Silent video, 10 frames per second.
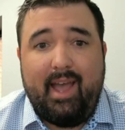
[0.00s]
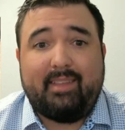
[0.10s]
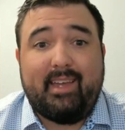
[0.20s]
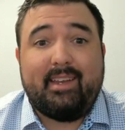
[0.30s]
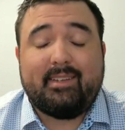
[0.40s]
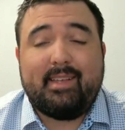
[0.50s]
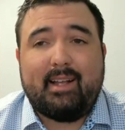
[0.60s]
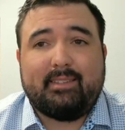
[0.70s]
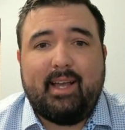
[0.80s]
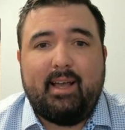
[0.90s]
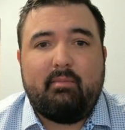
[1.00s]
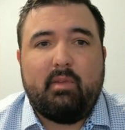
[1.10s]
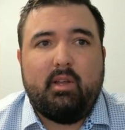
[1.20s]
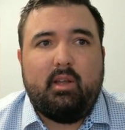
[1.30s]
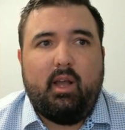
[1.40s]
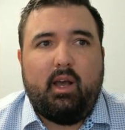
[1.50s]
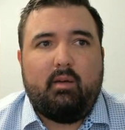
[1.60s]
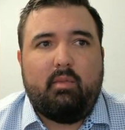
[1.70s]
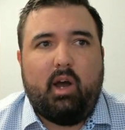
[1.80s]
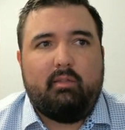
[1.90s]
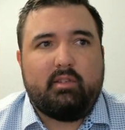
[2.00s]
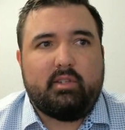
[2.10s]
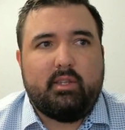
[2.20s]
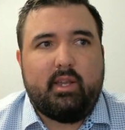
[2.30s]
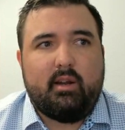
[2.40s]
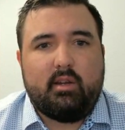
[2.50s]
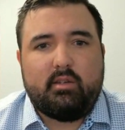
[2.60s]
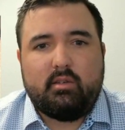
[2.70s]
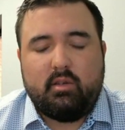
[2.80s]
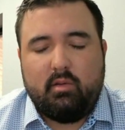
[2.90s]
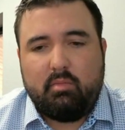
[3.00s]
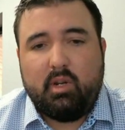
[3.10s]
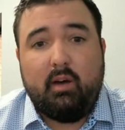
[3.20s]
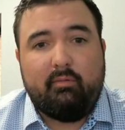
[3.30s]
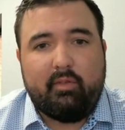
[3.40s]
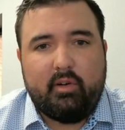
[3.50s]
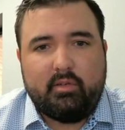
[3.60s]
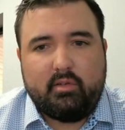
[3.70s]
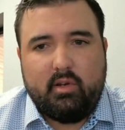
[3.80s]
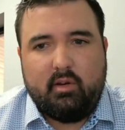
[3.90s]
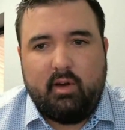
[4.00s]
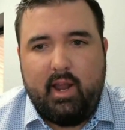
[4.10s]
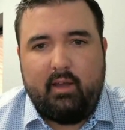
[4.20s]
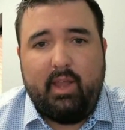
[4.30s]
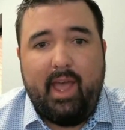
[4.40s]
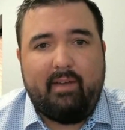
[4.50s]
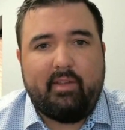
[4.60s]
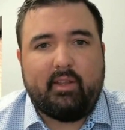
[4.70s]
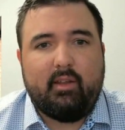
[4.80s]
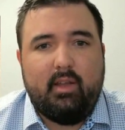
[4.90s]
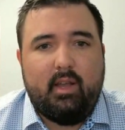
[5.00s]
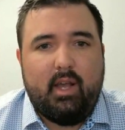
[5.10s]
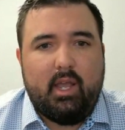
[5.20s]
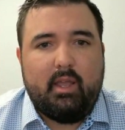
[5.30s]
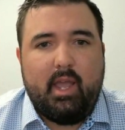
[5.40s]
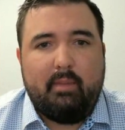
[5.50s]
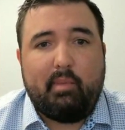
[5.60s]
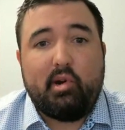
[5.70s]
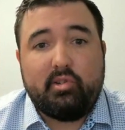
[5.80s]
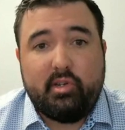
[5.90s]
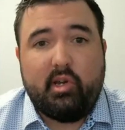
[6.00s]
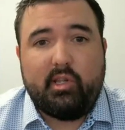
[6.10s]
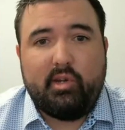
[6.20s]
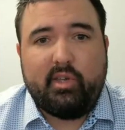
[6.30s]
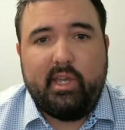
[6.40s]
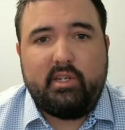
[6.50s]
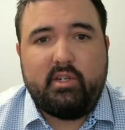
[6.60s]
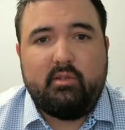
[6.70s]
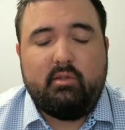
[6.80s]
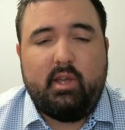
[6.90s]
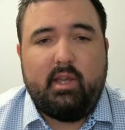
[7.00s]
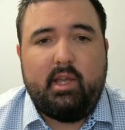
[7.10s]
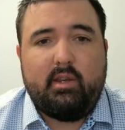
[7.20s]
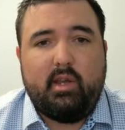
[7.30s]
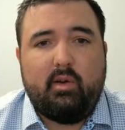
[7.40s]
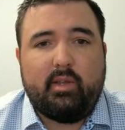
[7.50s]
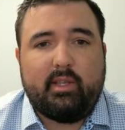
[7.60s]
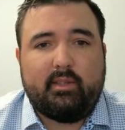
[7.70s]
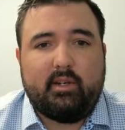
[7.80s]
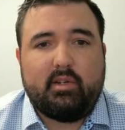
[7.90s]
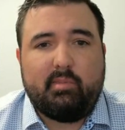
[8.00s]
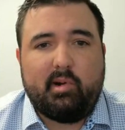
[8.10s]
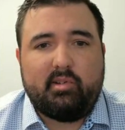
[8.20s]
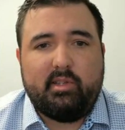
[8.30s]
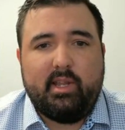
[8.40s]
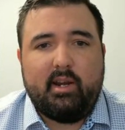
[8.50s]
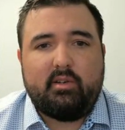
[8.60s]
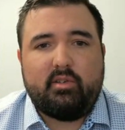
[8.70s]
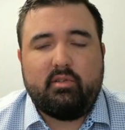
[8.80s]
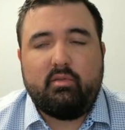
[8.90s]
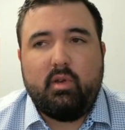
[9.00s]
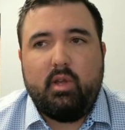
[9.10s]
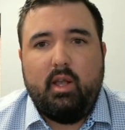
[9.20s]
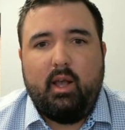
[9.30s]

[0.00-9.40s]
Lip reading: at that exact time. Obviously, there is some comforts around having a person on location and knowing that there's a person there to